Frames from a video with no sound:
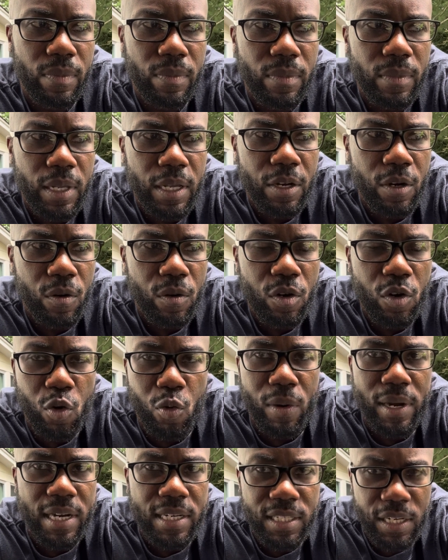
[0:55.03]
you know,
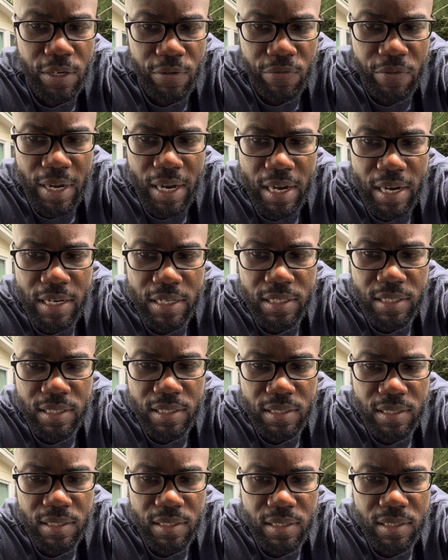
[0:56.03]
crazy fast,
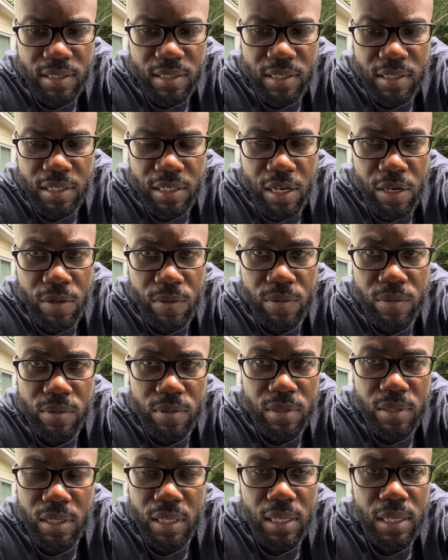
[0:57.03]
you know,
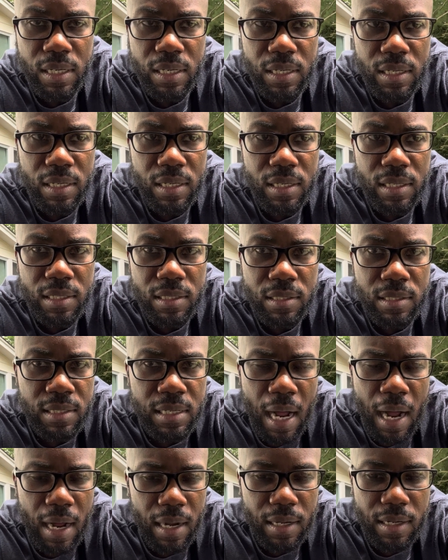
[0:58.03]

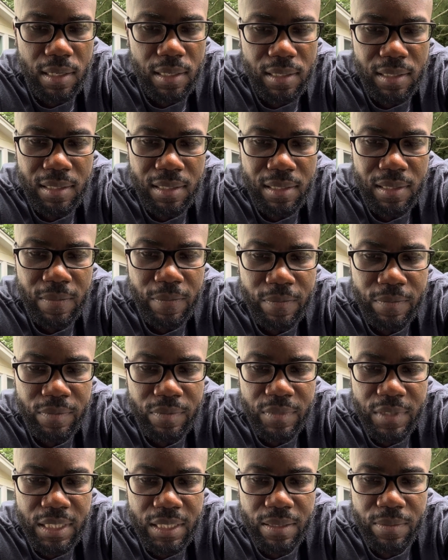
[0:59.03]
stock,
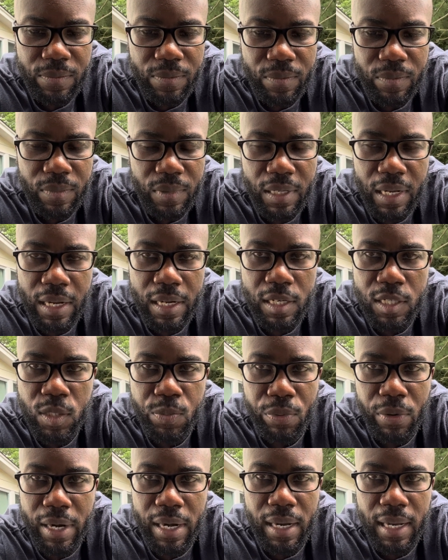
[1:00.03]
like
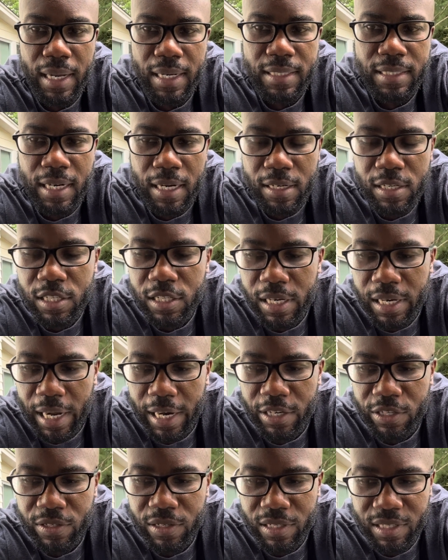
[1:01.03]
spraying like tons of
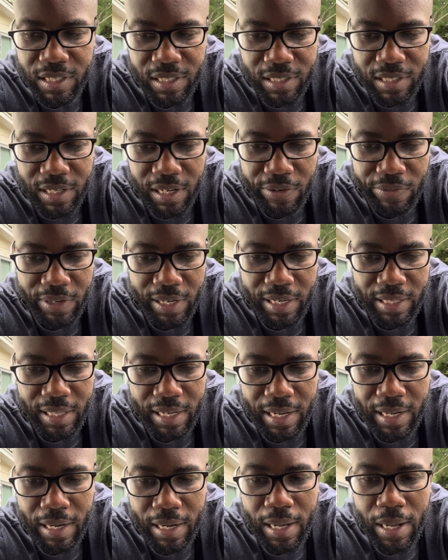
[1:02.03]
nitrous and stuff like
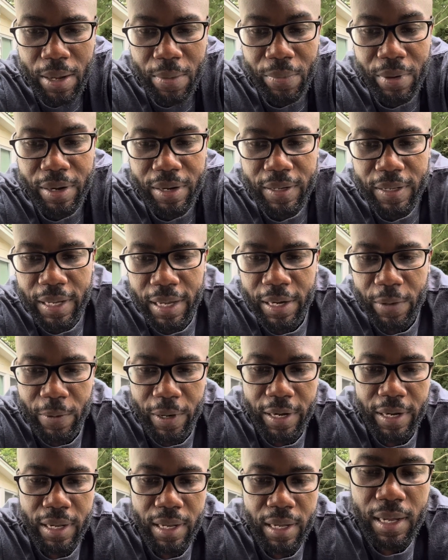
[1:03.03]
that. But
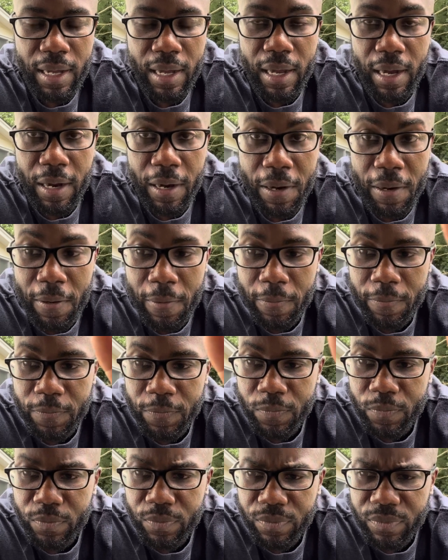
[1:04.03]
anyway, we're
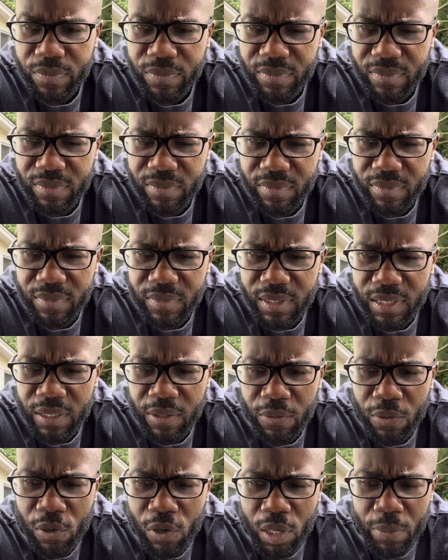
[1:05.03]

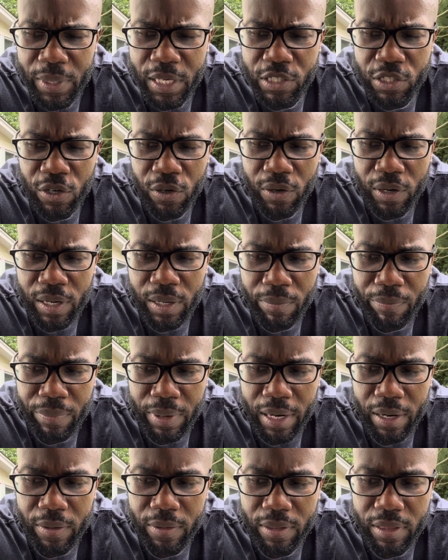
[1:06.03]
going to be talking
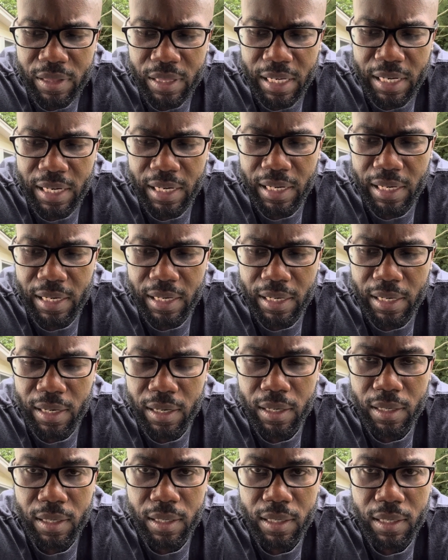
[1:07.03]
about a
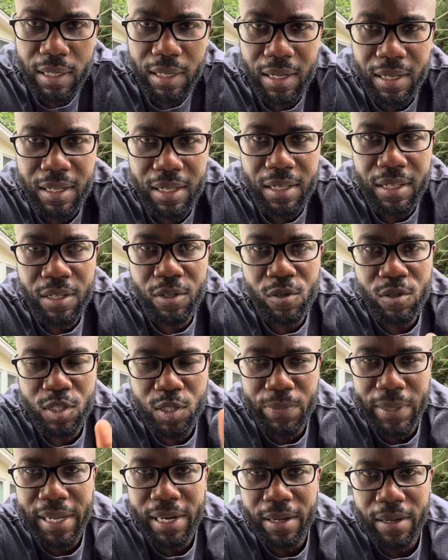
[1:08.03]
little
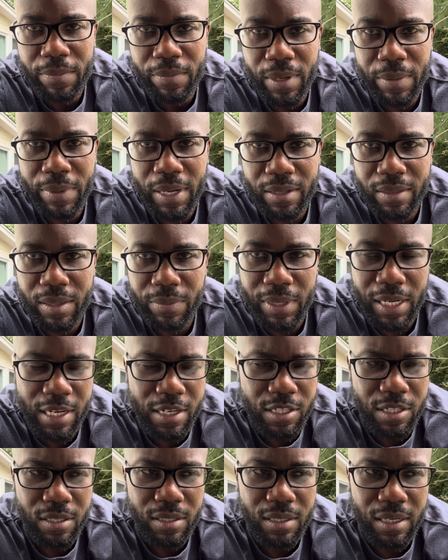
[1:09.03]
speed up about the
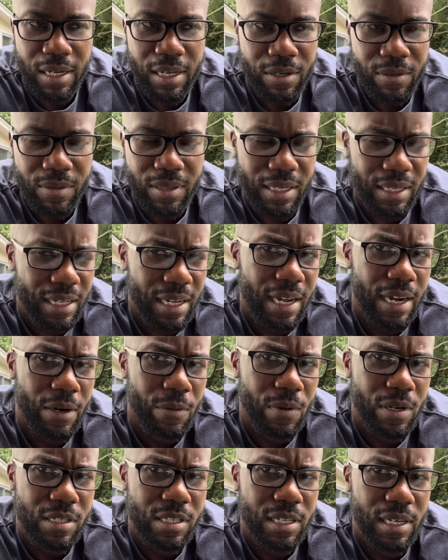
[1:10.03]
Blazer. I don't think the guy
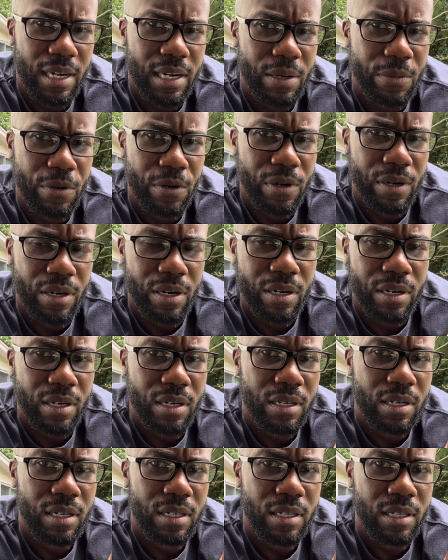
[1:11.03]
wants it anymore,
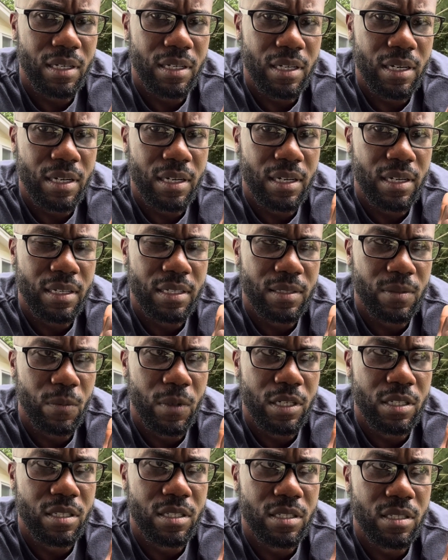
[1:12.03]

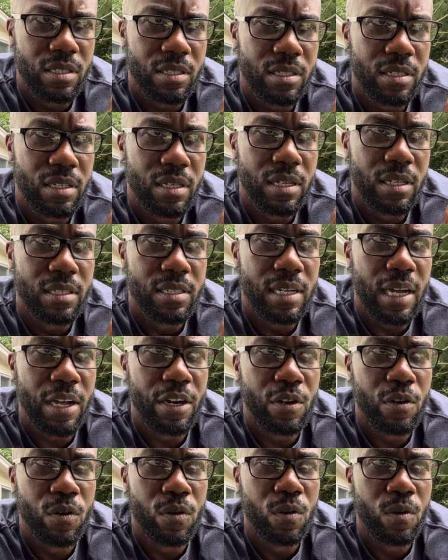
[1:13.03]
which is kind
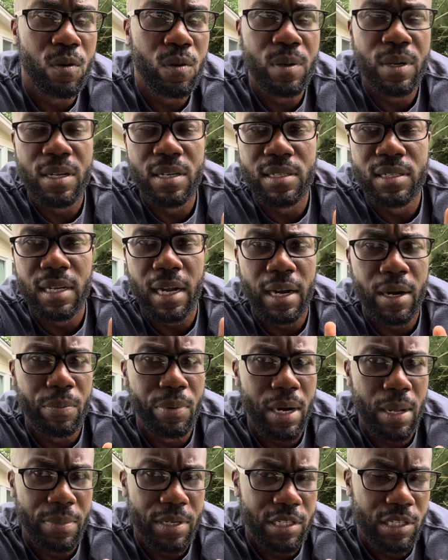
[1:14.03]
of cool because I could
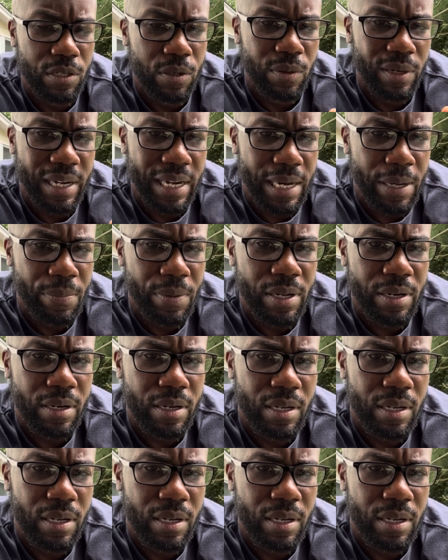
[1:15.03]
probably still keep it